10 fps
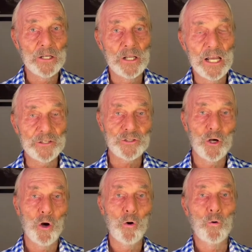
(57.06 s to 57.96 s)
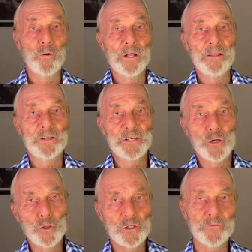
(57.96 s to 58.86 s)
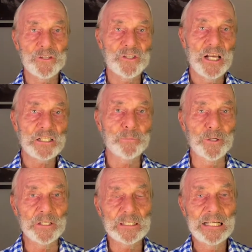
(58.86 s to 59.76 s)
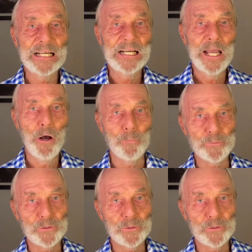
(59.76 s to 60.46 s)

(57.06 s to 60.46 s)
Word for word: And so the use of assessment helps